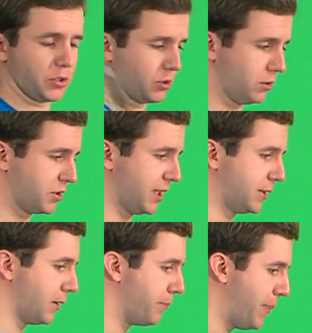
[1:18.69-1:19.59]
so it looks like
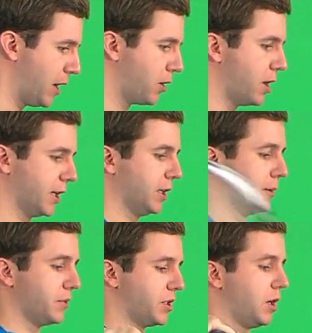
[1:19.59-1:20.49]
they're bear hugging
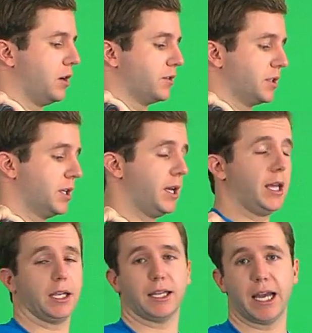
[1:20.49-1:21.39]
themselves,
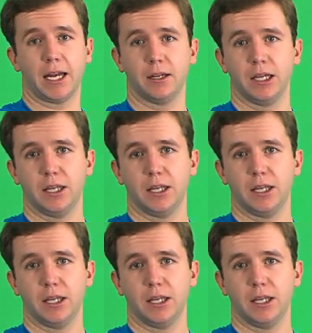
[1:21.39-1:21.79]
and again,